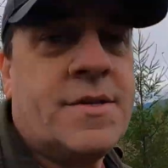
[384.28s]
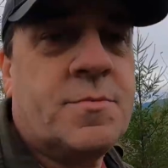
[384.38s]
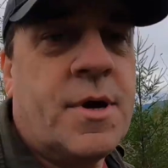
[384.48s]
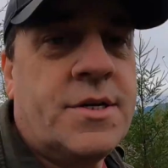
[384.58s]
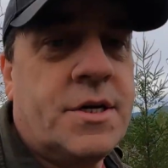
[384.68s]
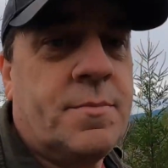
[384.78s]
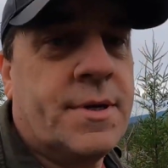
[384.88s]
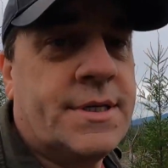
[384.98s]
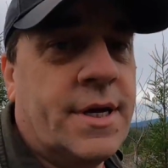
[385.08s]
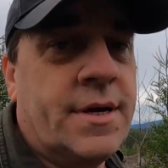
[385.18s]
to this project,
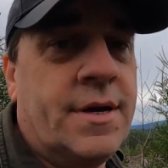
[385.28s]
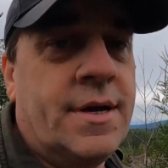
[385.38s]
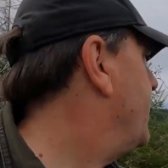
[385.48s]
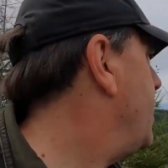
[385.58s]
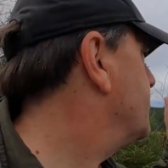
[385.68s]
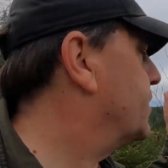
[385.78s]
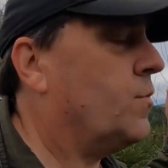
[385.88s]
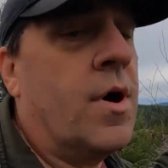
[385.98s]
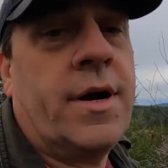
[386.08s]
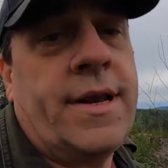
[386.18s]
but right now I'm just
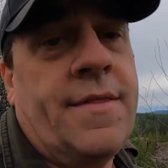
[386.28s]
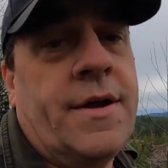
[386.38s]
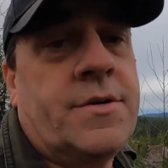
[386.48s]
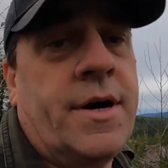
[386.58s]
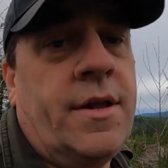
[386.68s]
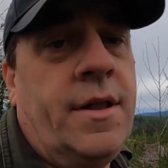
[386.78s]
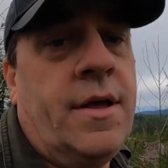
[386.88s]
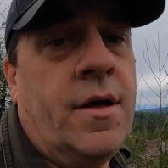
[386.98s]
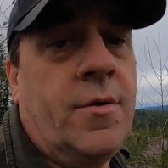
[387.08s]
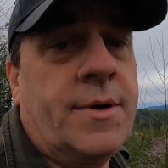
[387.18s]
going to walk down that trail
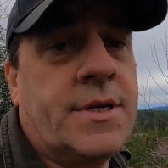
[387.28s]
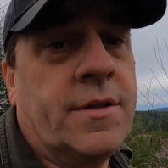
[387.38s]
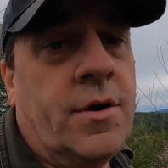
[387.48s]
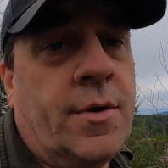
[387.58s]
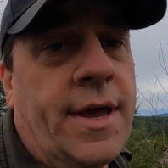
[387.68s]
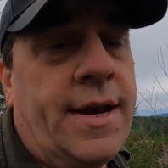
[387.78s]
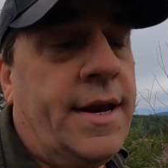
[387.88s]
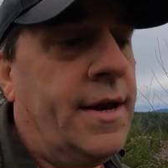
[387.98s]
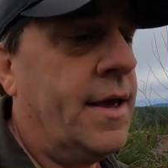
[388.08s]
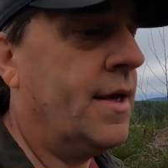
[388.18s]
all the way to the lower
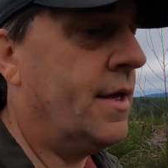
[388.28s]
landing,